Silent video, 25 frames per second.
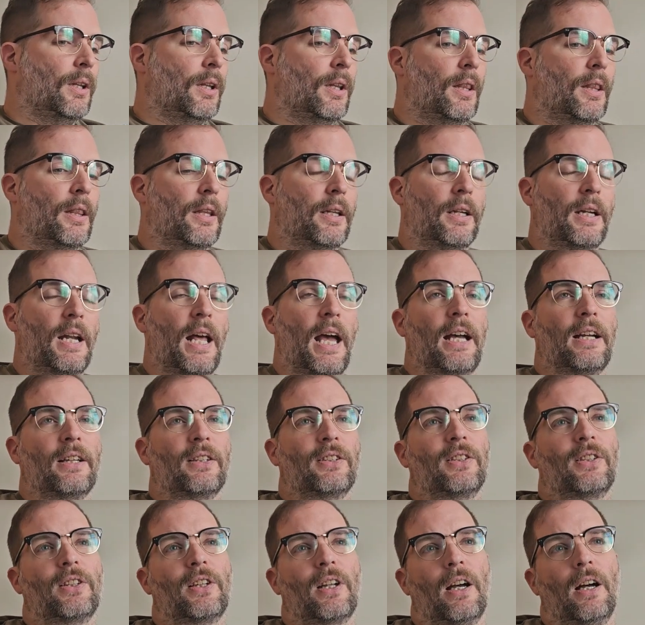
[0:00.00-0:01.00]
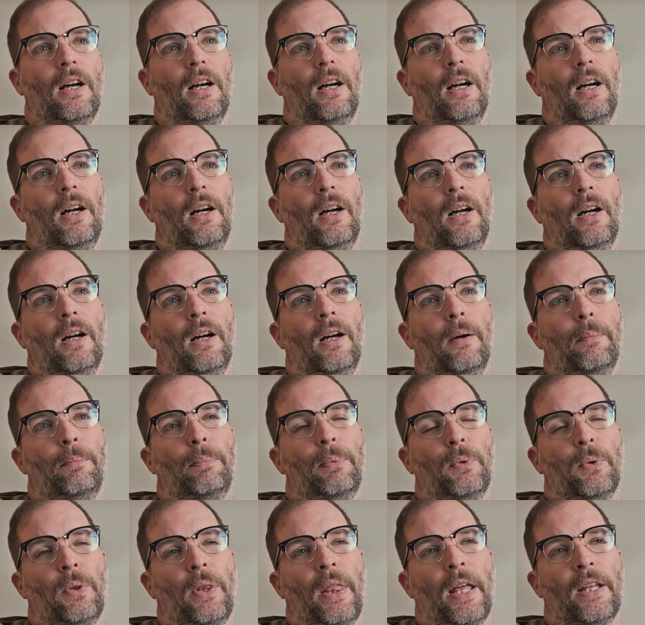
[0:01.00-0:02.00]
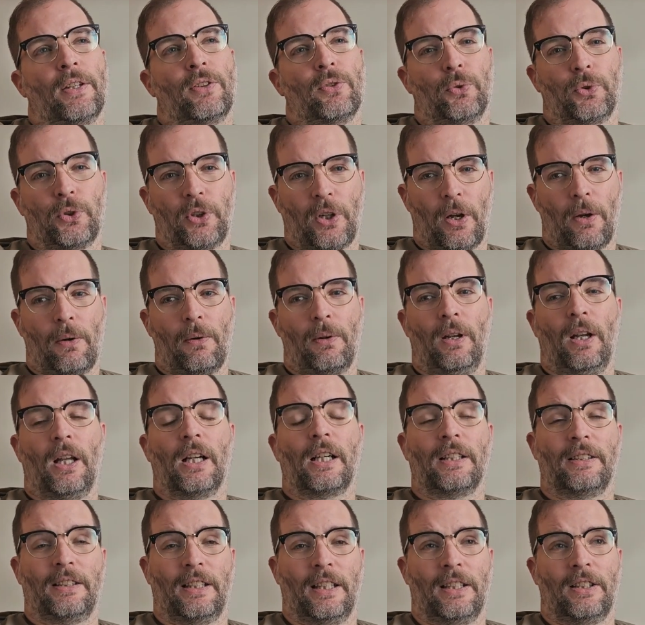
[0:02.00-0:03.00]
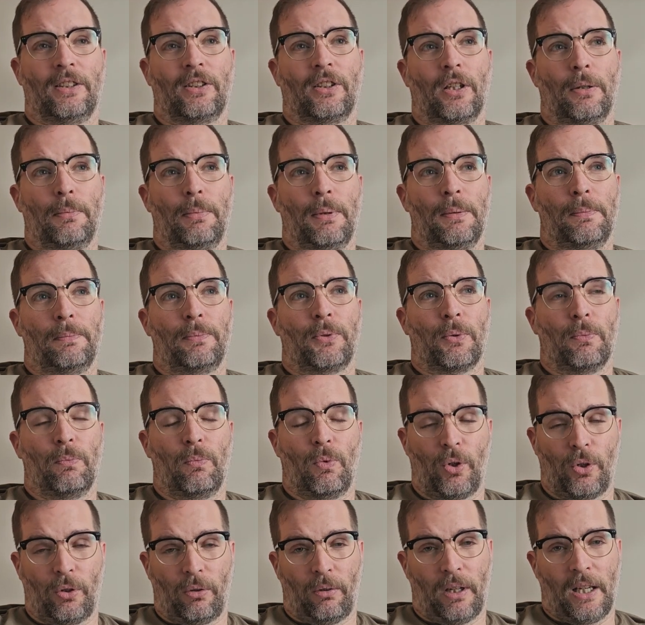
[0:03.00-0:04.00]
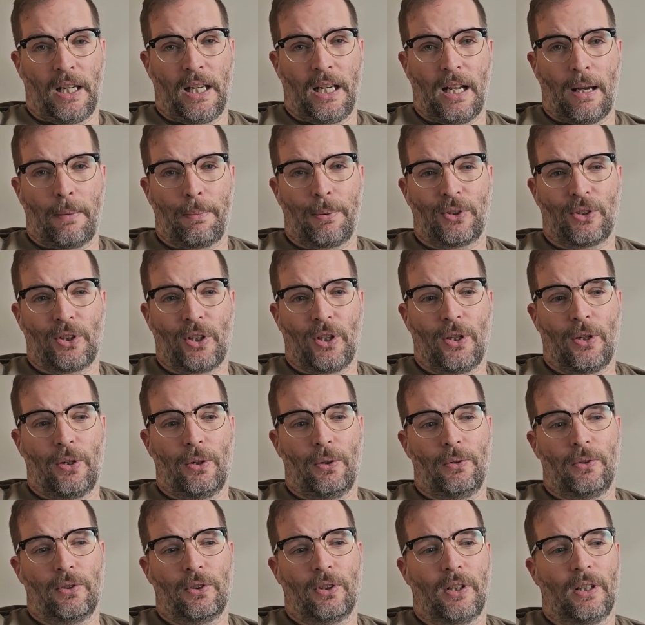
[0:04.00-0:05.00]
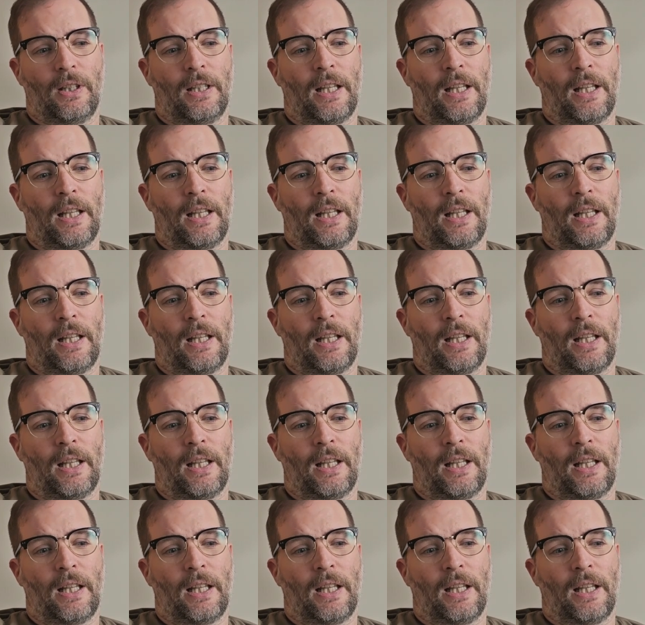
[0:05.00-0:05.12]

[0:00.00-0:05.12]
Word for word: next up, there's also, like I said, there's going to be some Wandering Inn episodes.